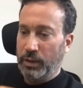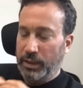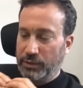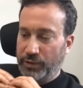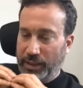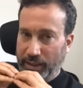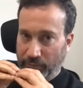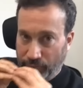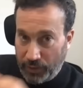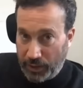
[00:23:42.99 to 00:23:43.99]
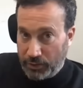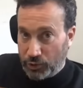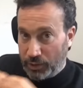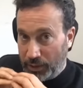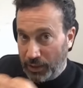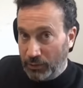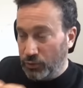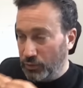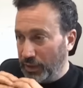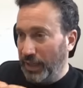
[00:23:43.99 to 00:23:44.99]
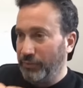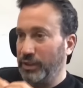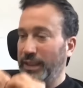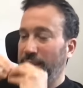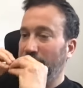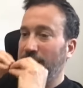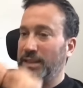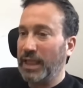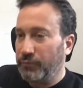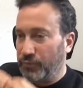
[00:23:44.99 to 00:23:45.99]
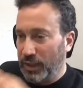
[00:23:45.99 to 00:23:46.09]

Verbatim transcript: Israeli invasion into the area it itself